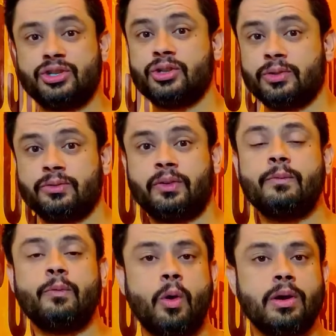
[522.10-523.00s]
2 to 3
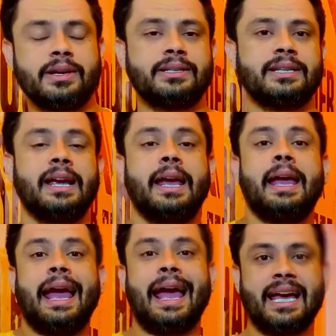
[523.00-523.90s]
walnuts,
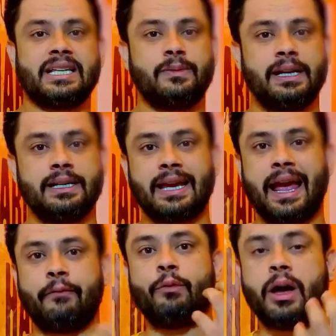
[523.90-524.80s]
as well as
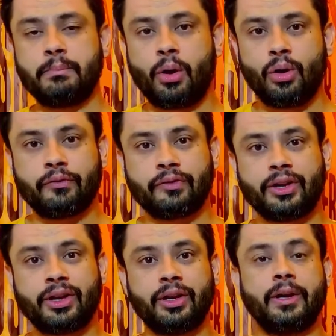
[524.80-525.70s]
have 1 bowl of
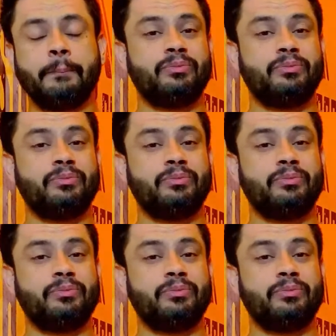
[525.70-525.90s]
curd.